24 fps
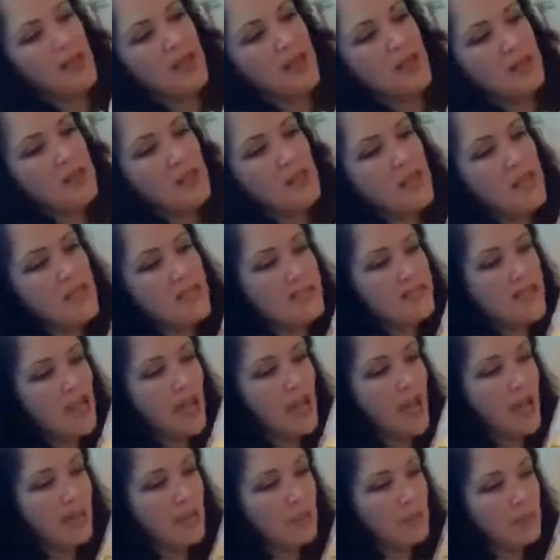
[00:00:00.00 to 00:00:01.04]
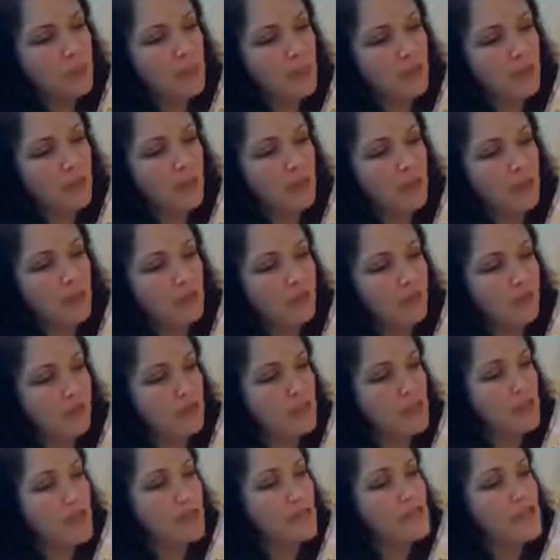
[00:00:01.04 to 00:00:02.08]
The
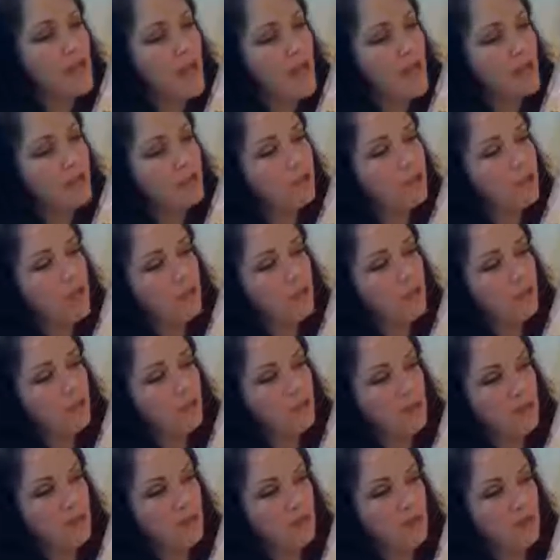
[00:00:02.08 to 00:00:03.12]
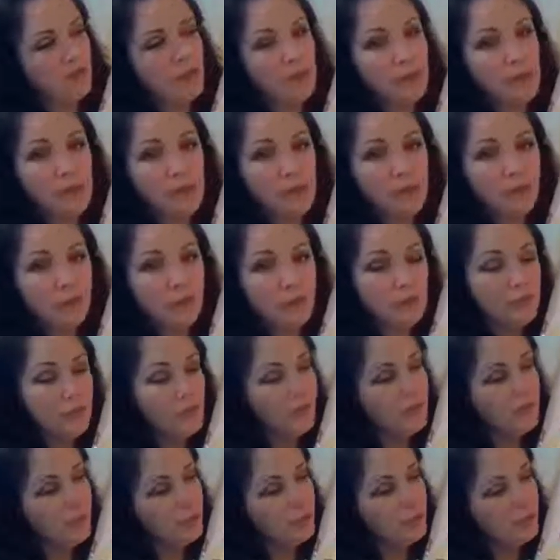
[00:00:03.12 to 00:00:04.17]
entire government of Blue
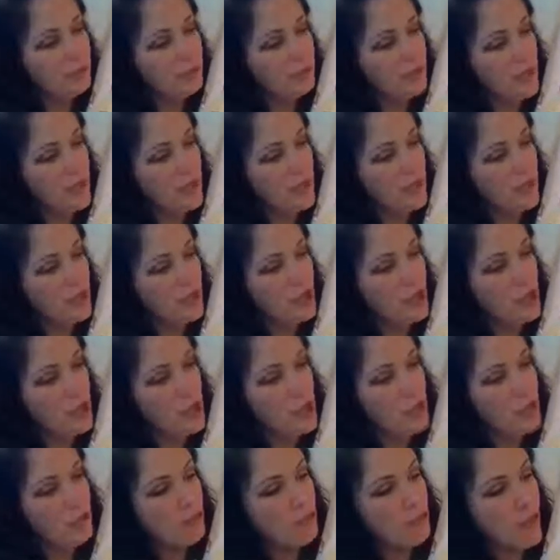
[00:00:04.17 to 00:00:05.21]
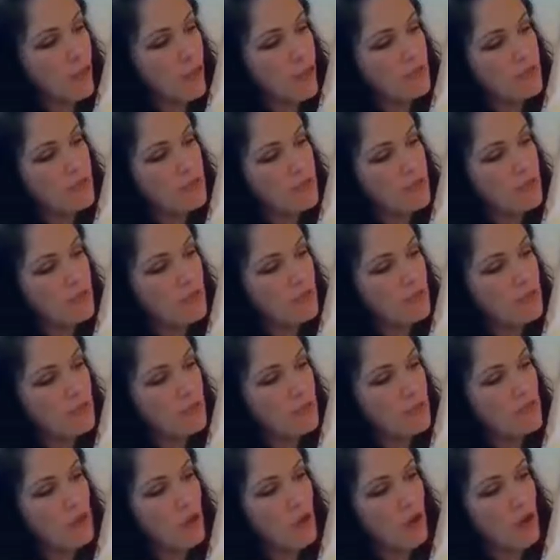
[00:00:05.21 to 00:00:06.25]
River Creek crammed into
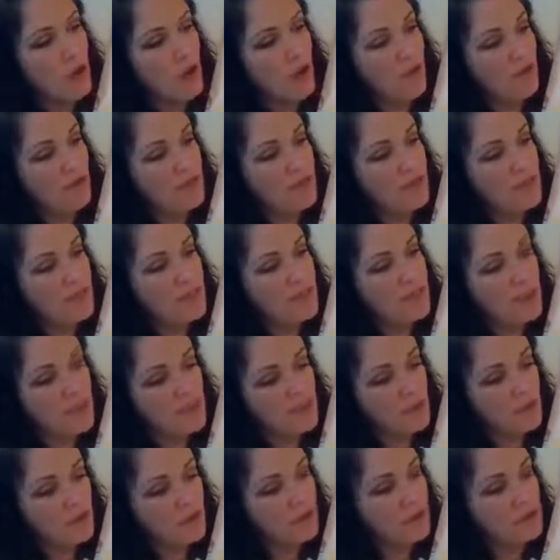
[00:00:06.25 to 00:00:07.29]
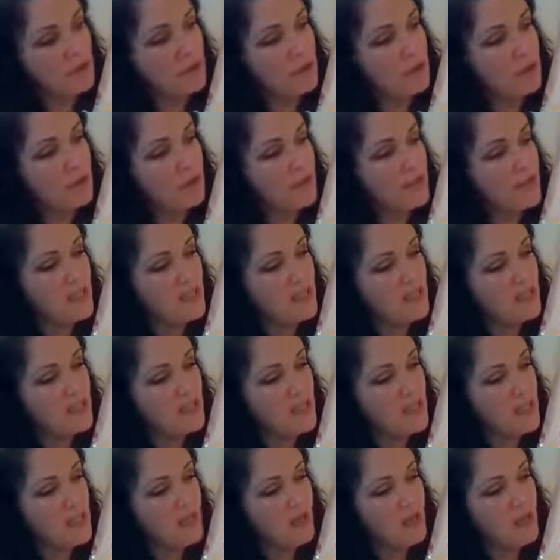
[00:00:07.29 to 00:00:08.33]
the office to hear Sophie
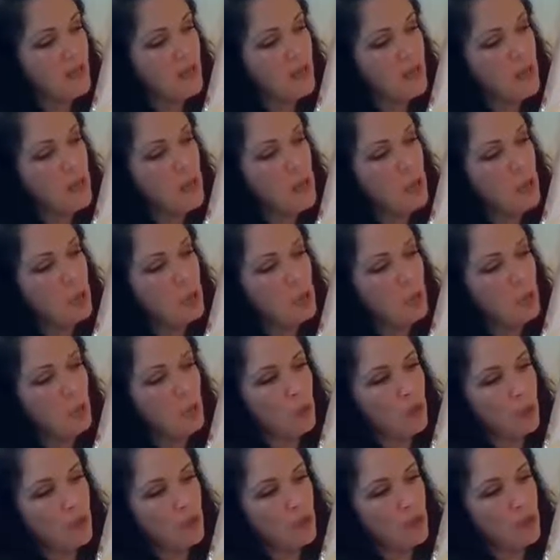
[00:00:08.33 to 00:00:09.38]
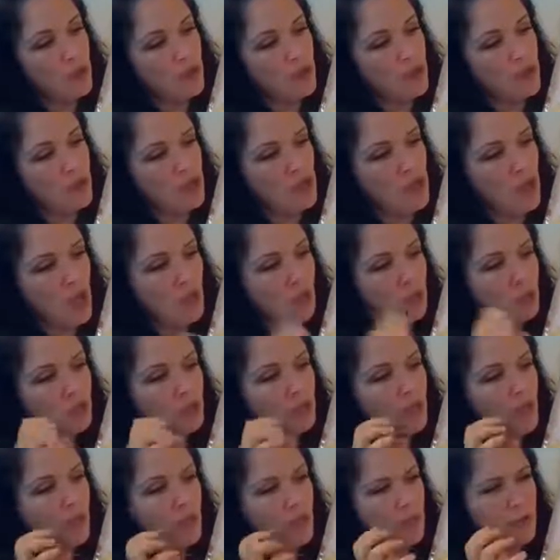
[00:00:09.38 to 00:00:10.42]
speak. Her words jumbled
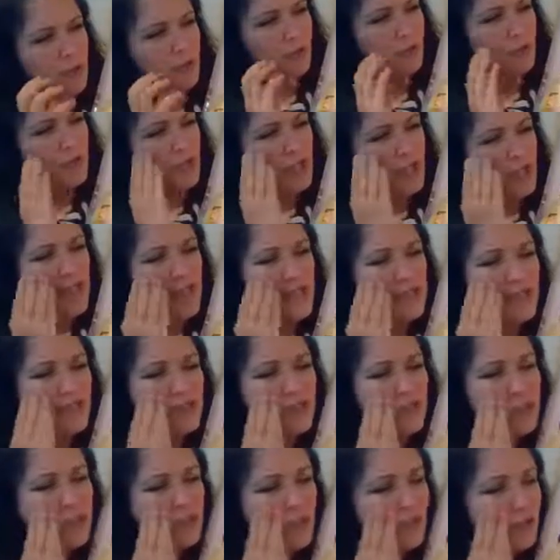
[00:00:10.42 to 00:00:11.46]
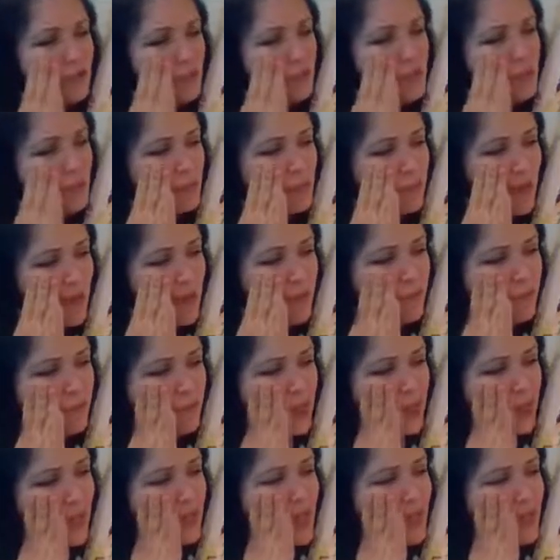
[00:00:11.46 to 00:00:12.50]
up and her cheeks turned bright
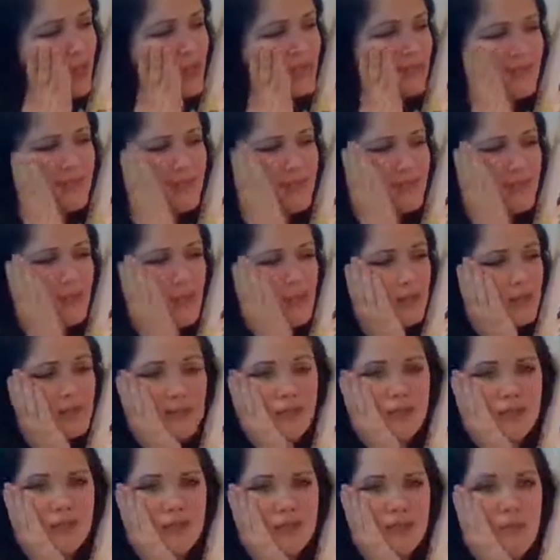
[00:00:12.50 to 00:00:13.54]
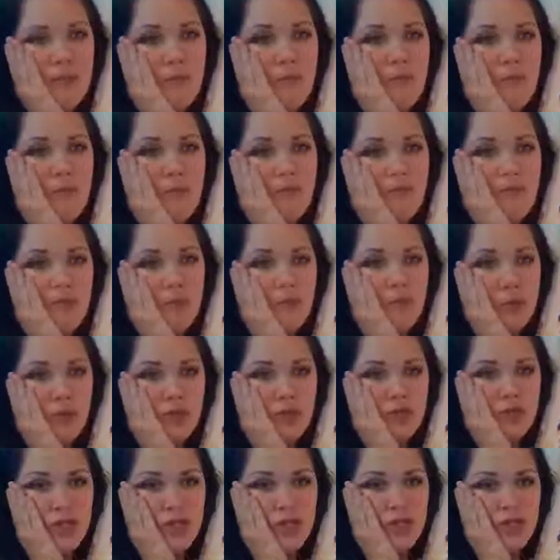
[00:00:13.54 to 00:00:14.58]
red as dozens of
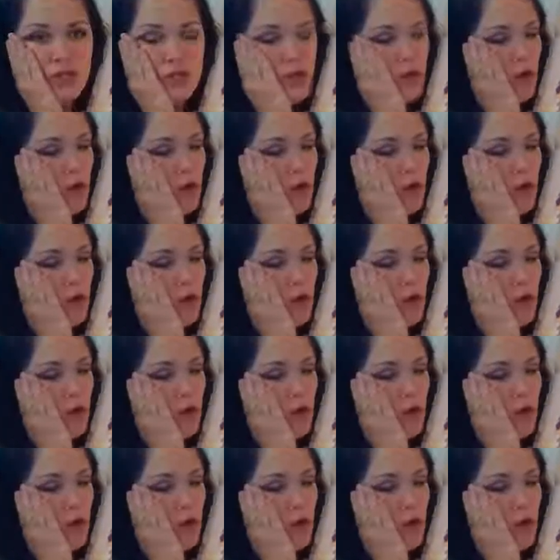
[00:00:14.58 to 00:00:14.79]
emotions